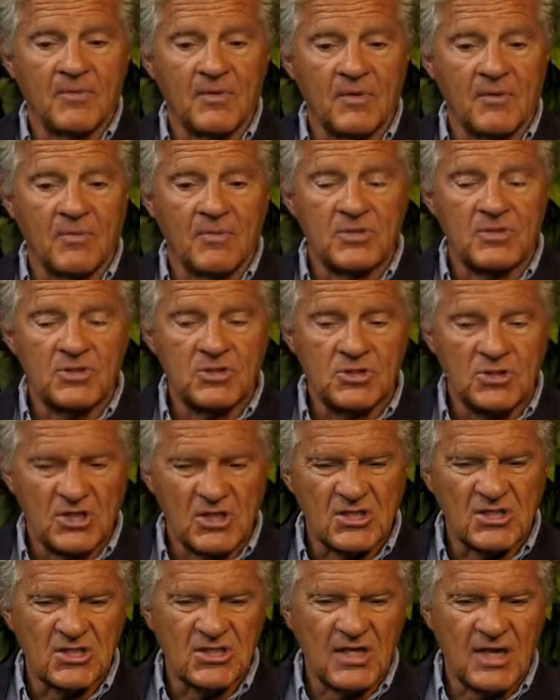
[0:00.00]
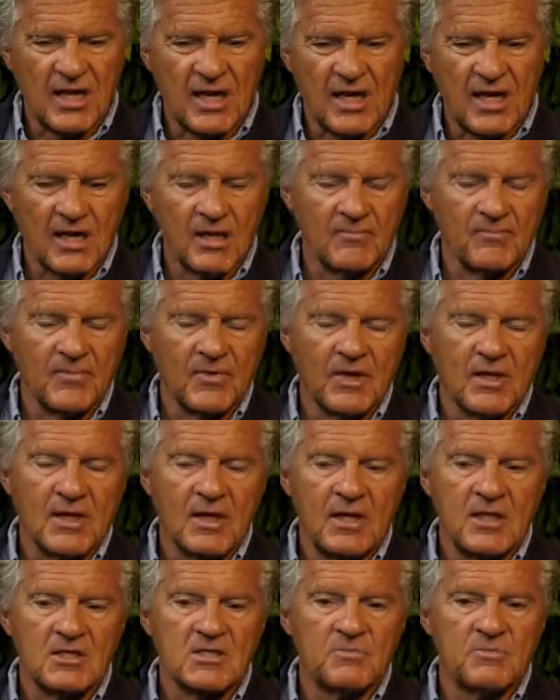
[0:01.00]
was just getting
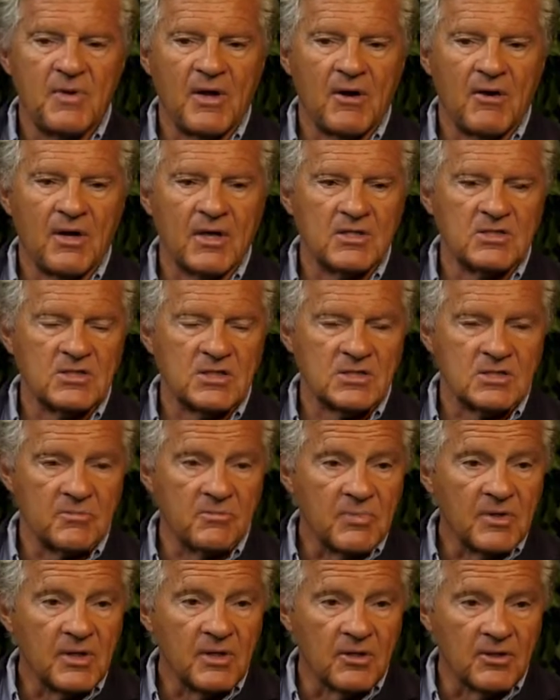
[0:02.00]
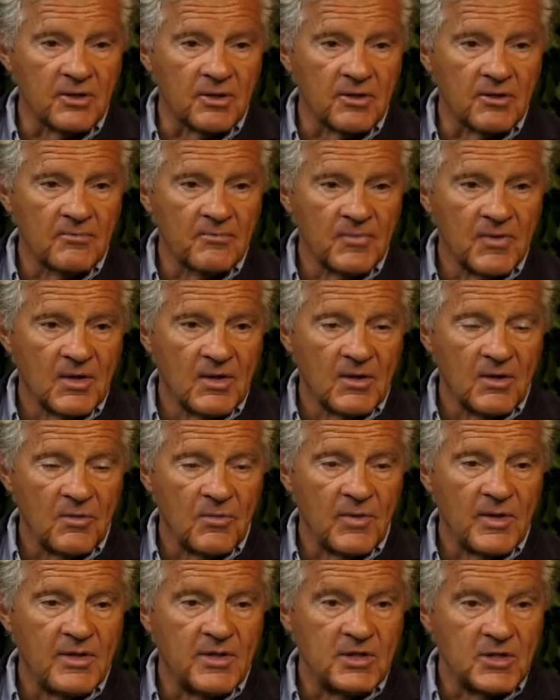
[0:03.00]
his bearings as a builder
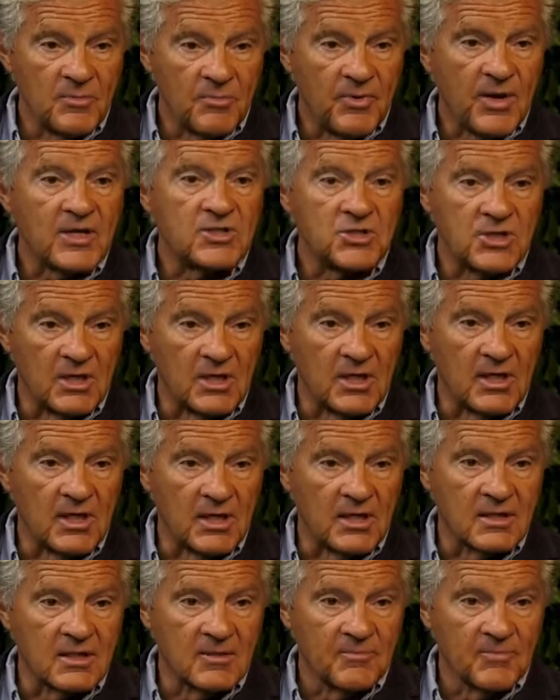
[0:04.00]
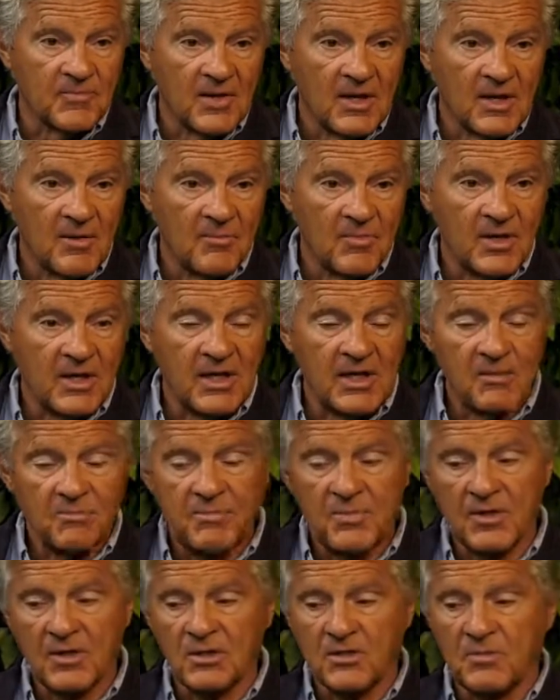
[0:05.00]
when the Depression hit. But he had
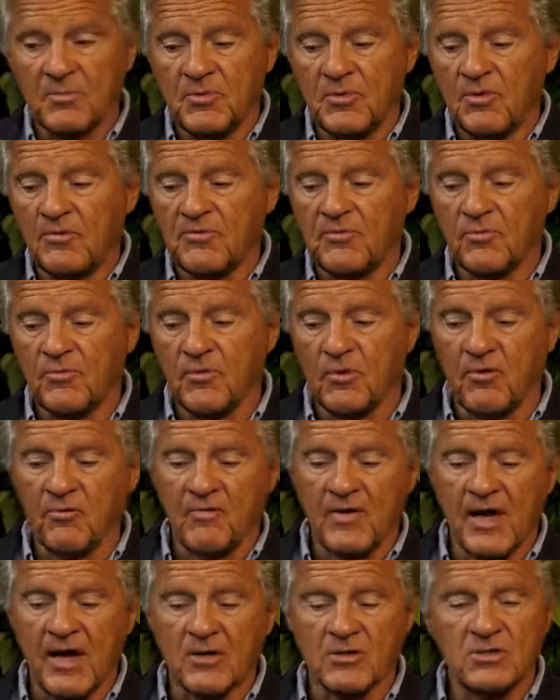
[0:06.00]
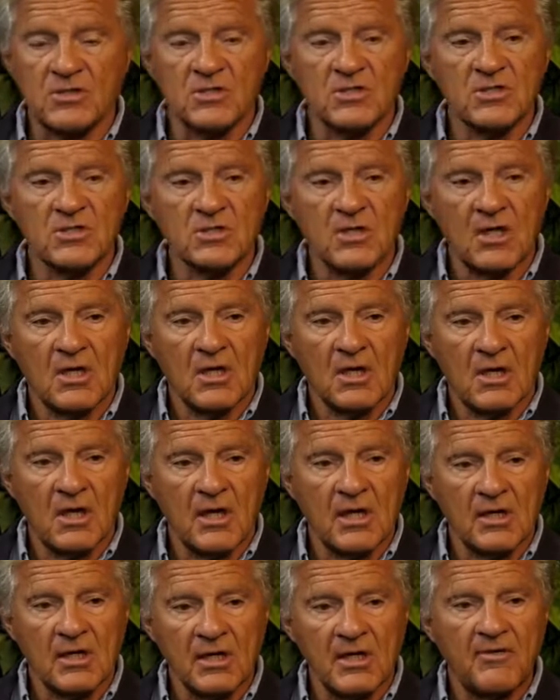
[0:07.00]
built a beautiful row of houses
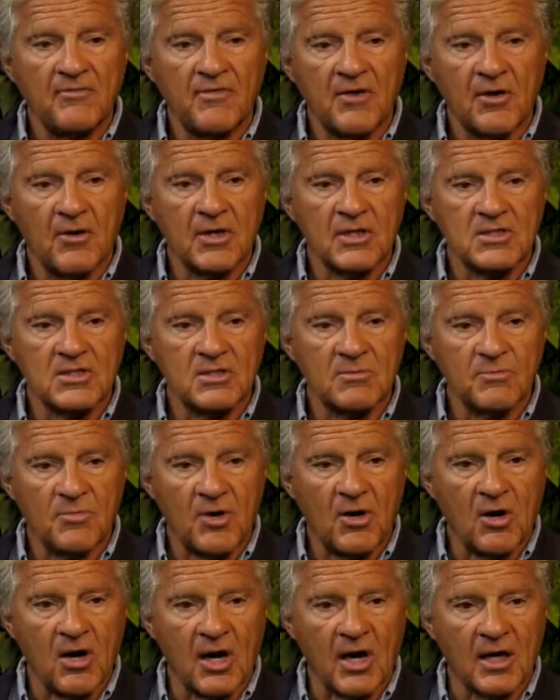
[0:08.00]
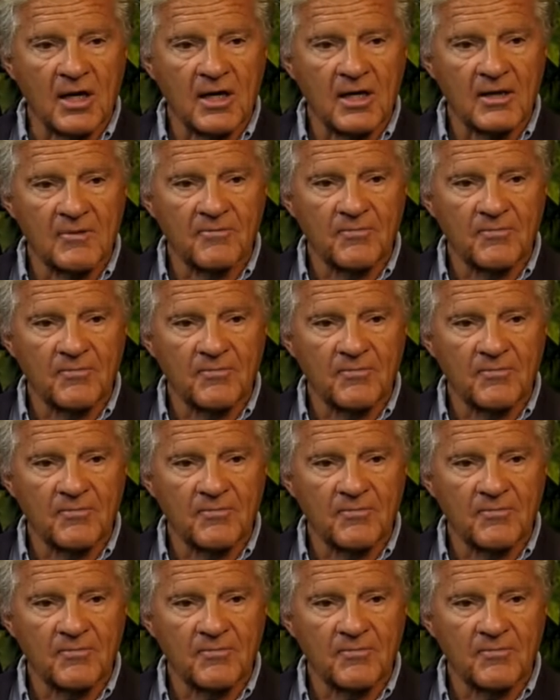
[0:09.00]
on Leif Erikson Park.